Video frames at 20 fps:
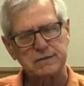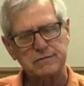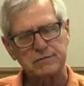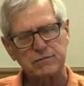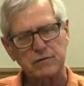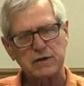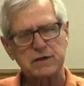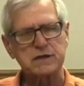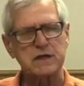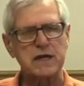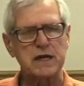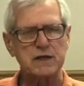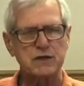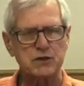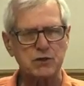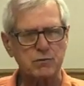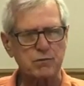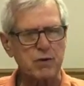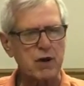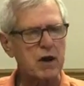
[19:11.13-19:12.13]

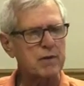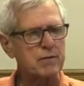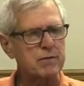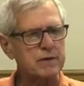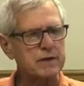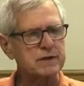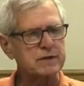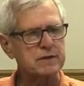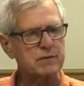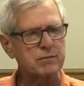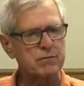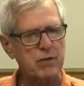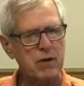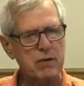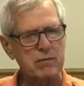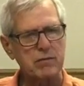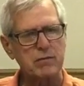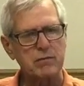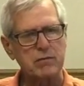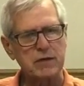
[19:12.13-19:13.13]
residential properties that
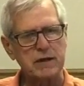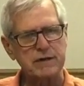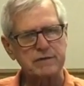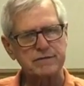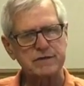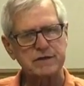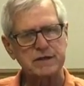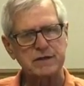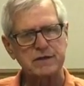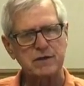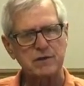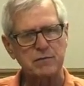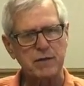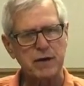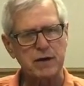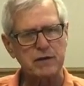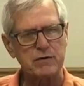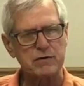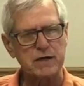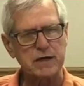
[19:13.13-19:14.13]
probably have seen their
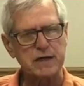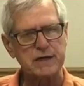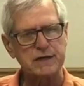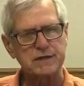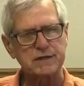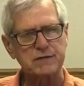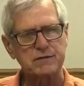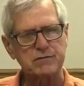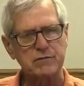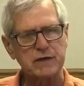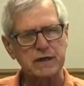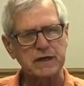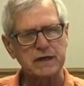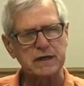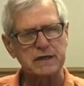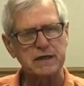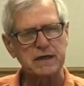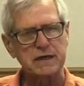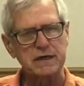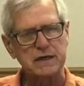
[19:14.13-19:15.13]
better days, and we
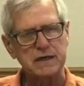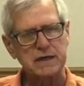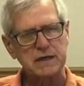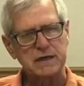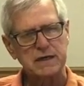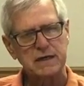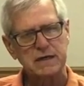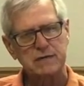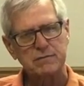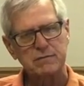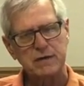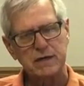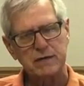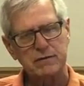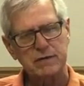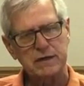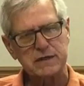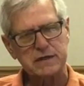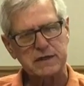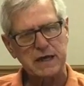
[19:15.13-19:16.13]
need to be
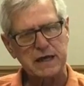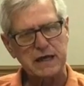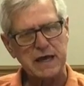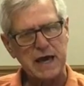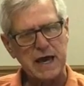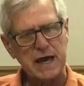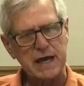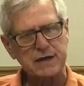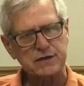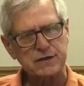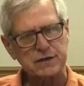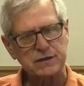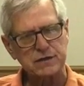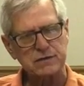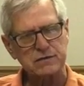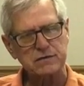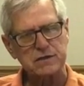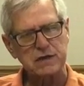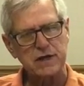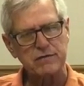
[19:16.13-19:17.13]
able to take action.
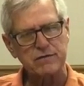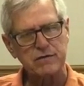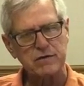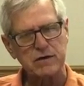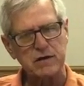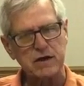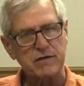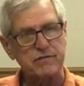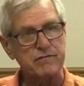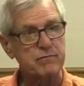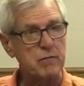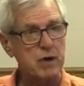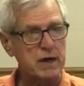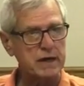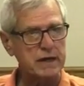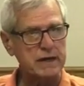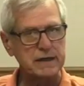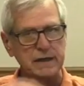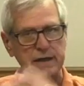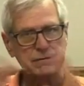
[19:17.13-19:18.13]
There's never enough
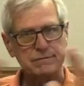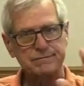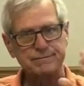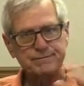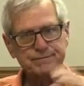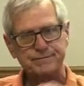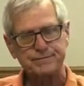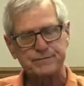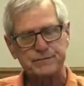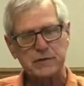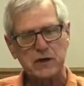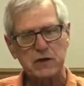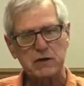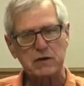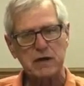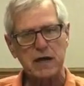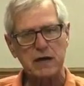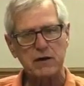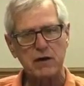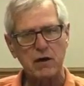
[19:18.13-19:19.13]
money to tear
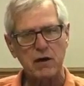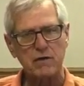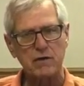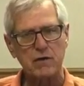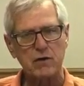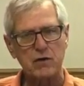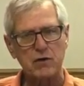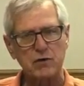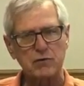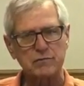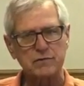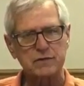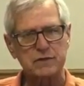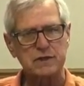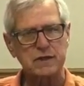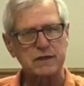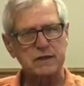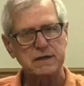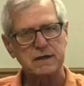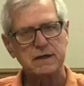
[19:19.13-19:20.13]
down all the homes
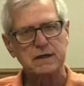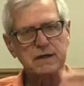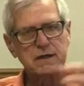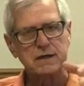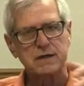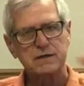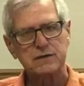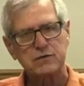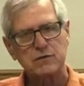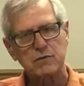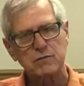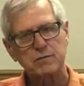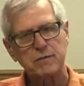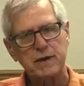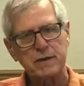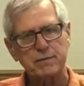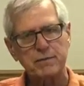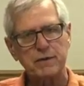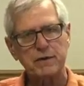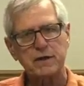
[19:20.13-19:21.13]
that certain
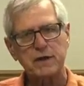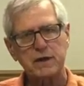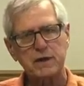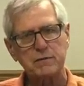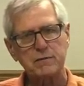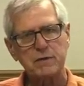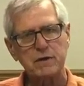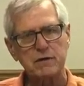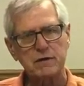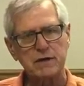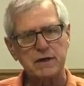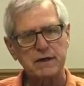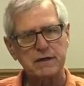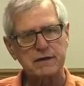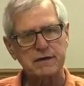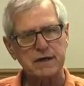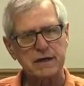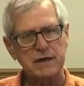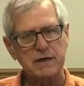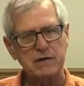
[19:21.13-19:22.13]
people in the community
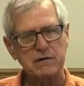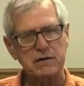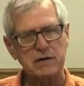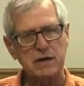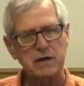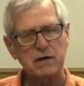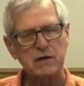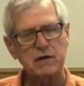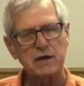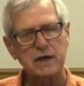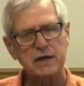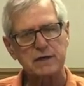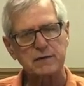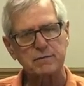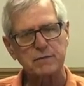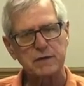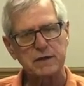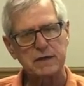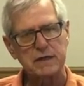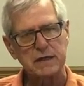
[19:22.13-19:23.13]
think are derelict,
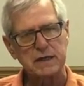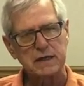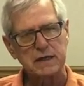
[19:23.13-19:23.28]
but